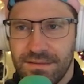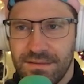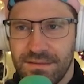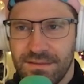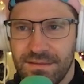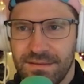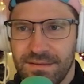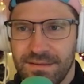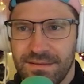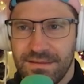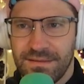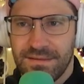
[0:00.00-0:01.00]

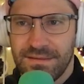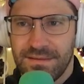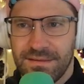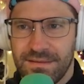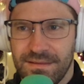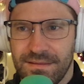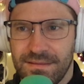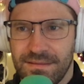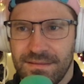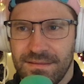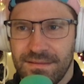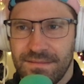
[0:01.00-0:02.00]

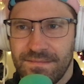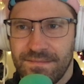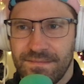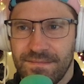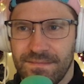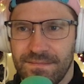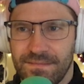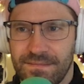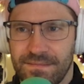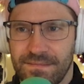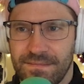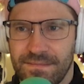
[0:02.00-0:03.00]

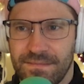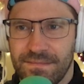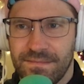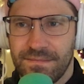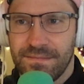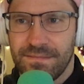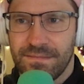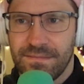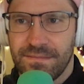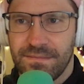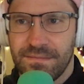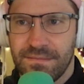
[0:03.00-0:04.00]

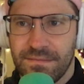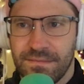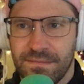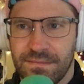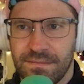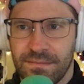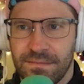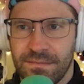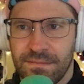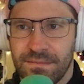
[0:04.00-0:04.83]
(silent)